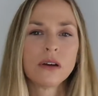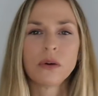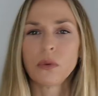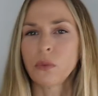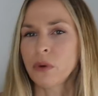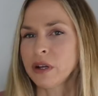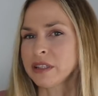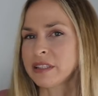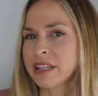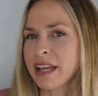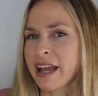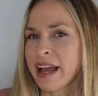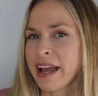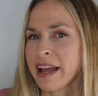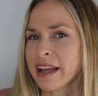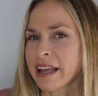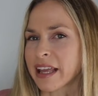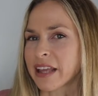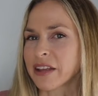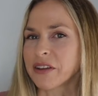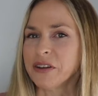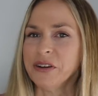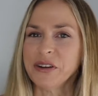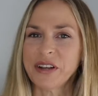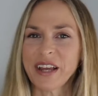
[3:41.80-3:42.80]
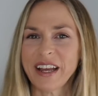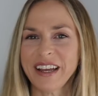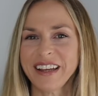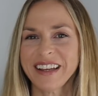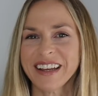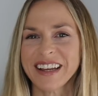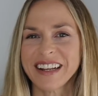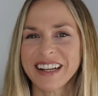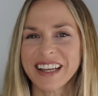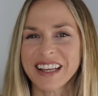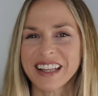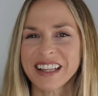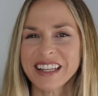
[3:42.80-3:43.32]
What the heck, okay,
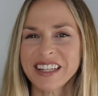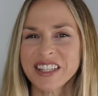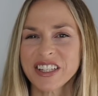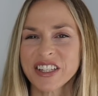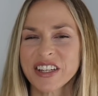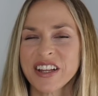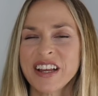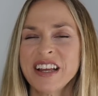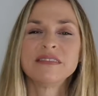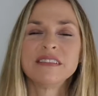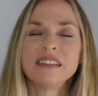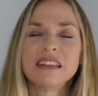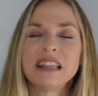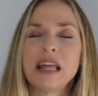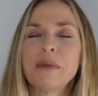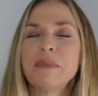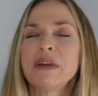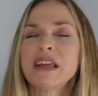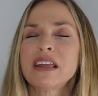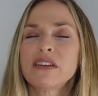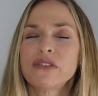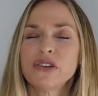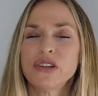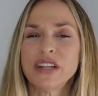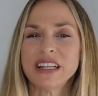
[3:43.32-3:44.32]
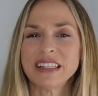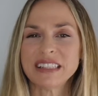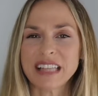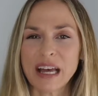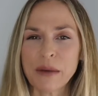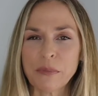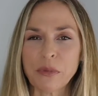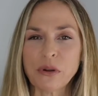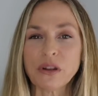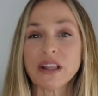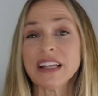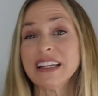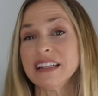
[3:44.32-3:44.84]
in English? Let me give you an
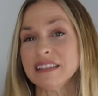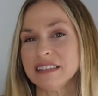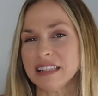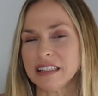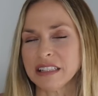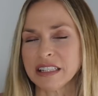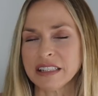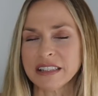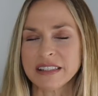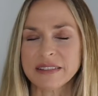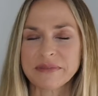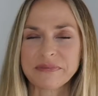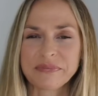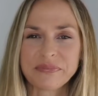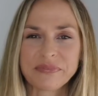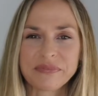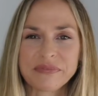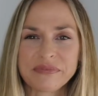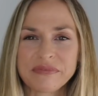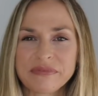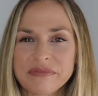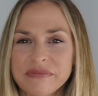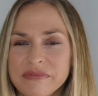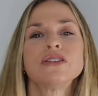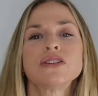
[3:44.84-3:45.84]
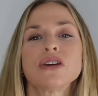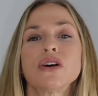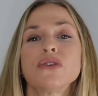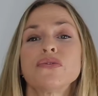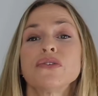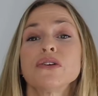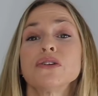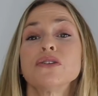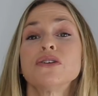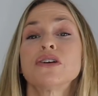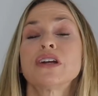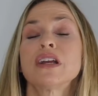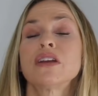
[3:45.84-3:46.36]
example in a sentence. So if
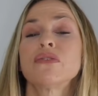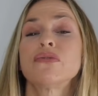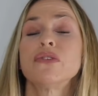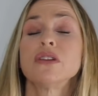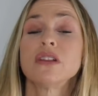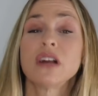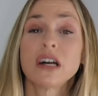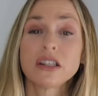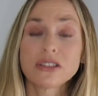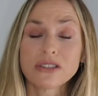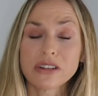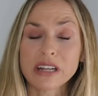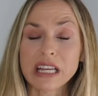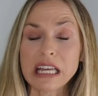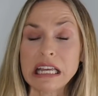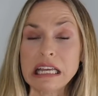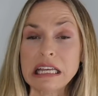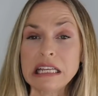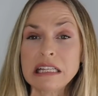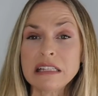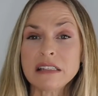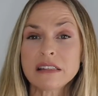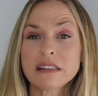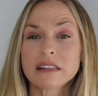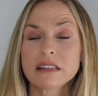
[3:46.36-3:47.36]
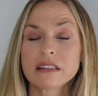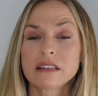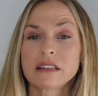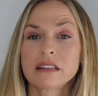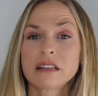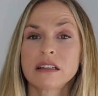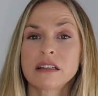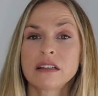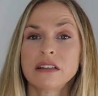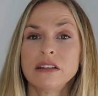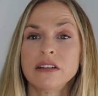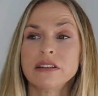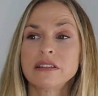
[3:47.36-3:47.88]
you lost your keys,
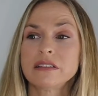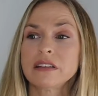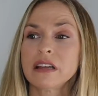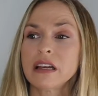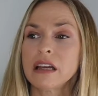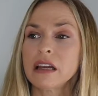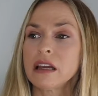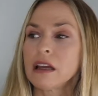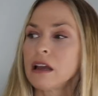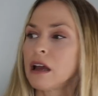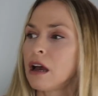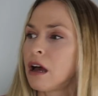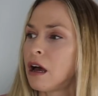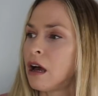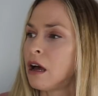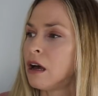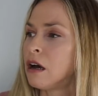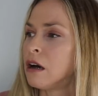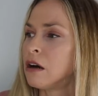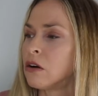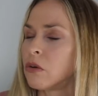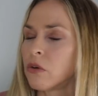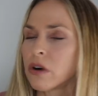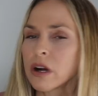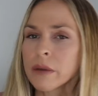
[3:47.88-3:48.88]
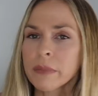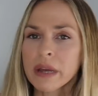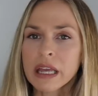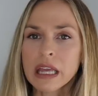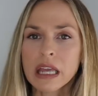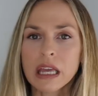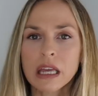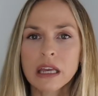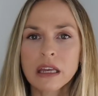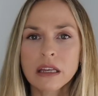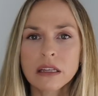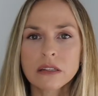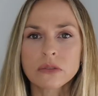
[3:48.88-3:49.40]
you'd say, where are my
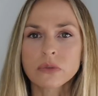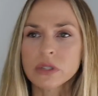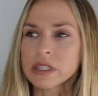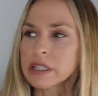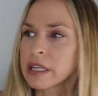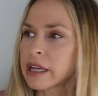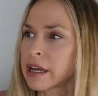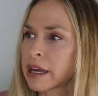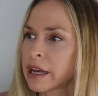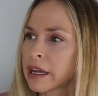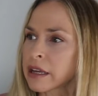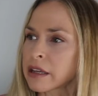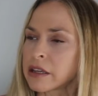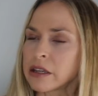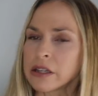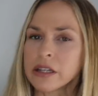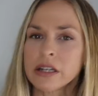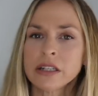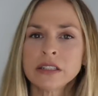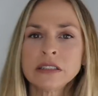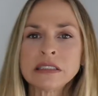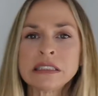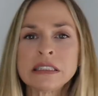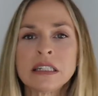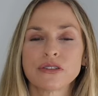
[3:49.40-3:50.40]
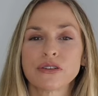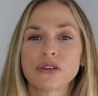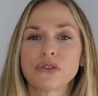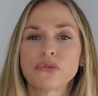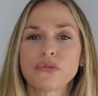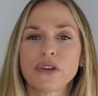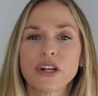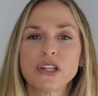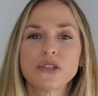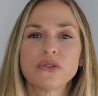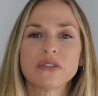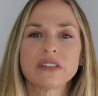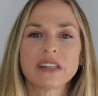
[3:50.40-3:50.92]
keys? What the heck, you know? So in
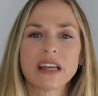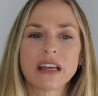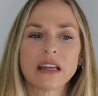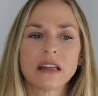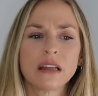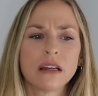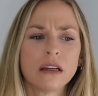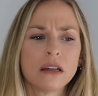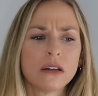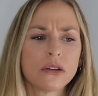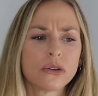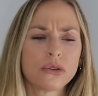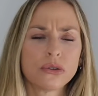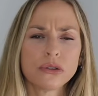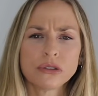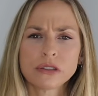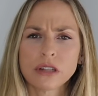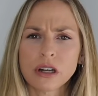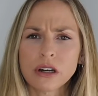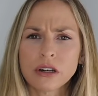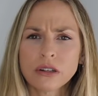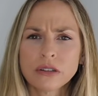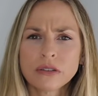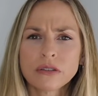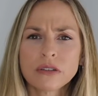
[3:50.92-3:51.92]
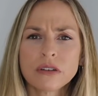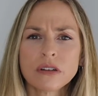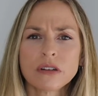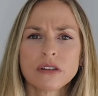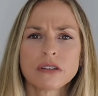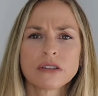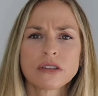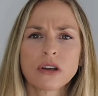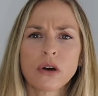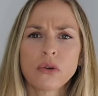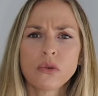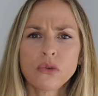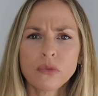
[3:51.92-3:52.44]
French, you'd say, Coudon,
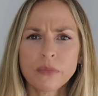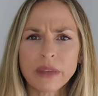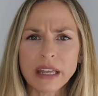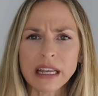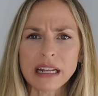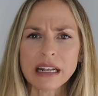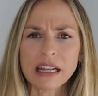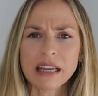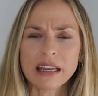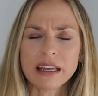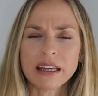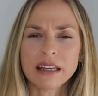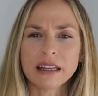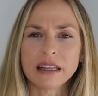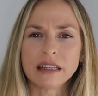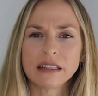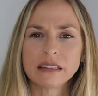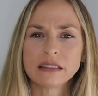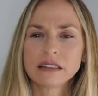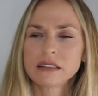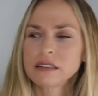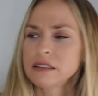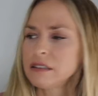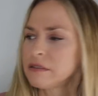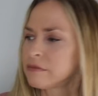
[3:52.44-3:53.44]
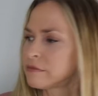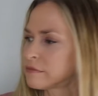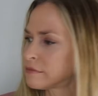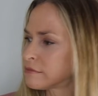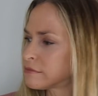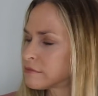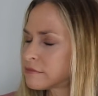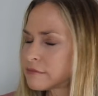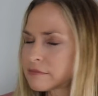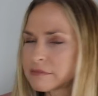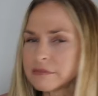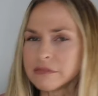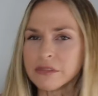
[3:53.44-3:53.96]
sont où mes
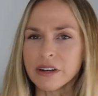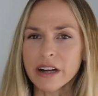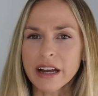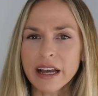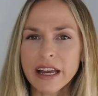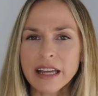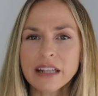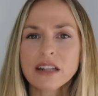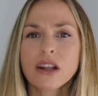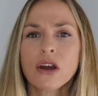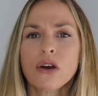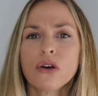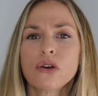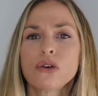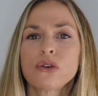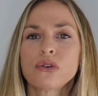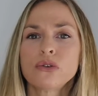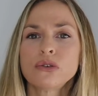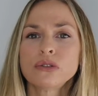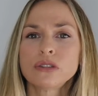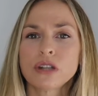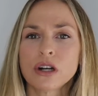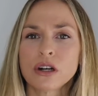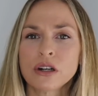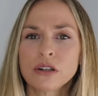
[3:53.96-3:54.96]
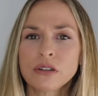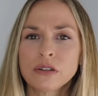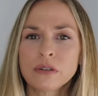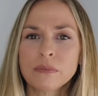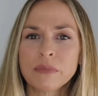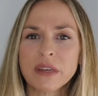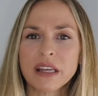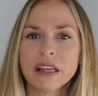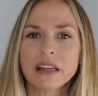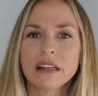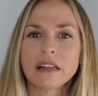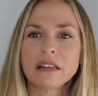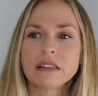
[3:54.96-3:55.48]
clés? Right? Coudon
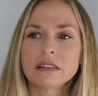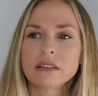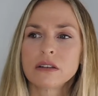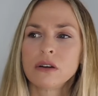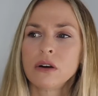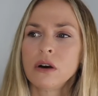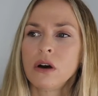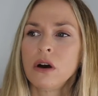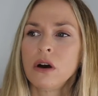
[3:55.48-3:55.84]
means,